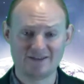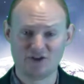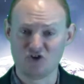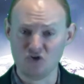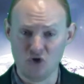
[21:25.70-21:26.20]

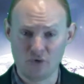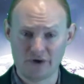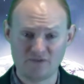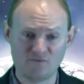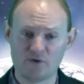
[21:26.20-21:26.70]
the
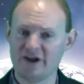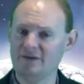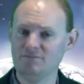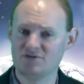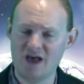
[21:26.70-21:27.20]
glory for
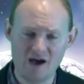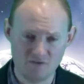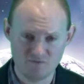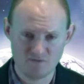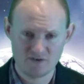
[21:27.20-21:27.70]

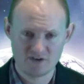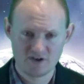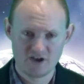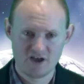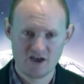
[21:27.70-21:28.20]
himself.
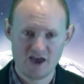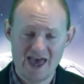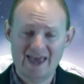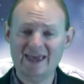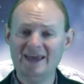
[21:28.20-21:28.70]

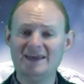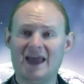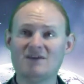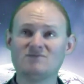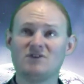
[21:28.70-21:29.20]
He
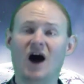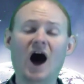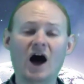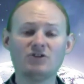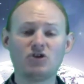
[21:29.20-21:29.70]
gave
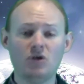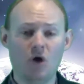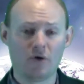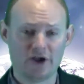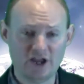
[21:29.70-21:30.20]
God
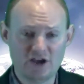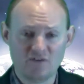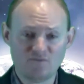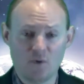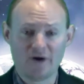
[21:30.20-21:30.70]
glory
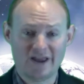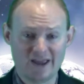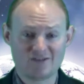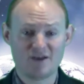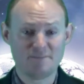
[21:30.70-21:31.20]
for
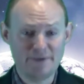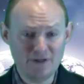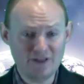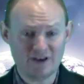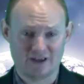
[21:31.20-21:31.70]
his
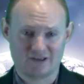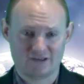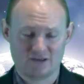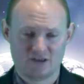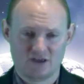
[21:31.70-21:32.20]
ability,
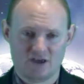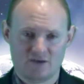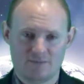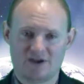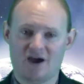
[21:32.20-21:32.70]

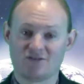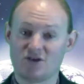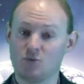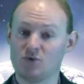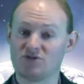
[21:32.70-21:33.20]
because
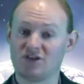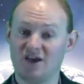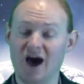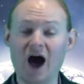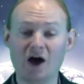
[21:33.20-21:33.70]
it was
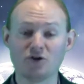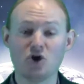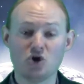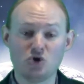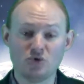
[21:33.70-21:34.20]
God
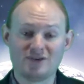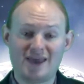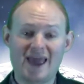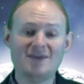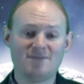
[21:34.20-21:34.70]
who
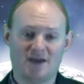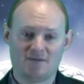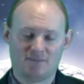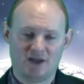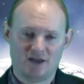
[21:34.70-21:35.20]
gave
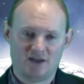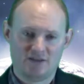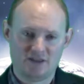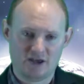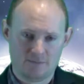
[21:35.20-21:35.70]
him
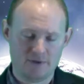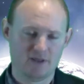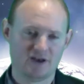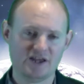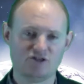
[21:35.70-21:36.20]
the
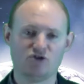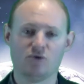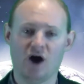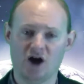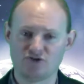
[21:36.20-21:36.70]
ability
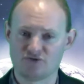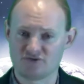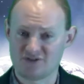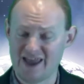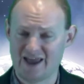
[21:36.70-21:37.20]
to
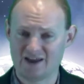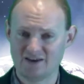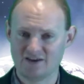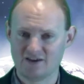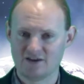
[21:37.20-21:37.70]

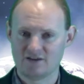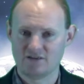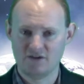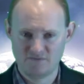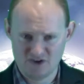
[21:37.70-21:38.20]
understand
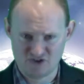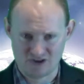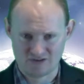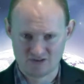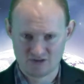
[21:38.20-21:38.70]
the
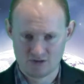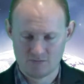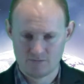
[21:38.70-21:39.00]
visions.